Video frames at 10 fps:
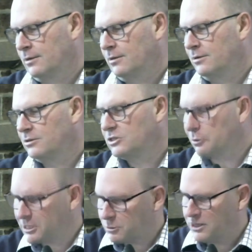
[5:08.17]
So
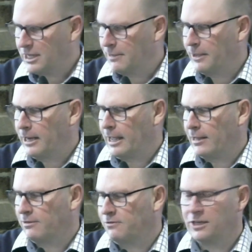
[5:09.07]
as we think about how
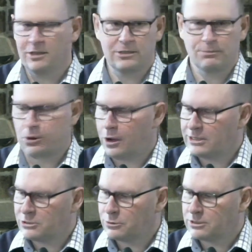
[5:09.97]
Leviticus applies
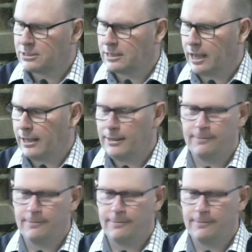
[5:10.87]
to us today,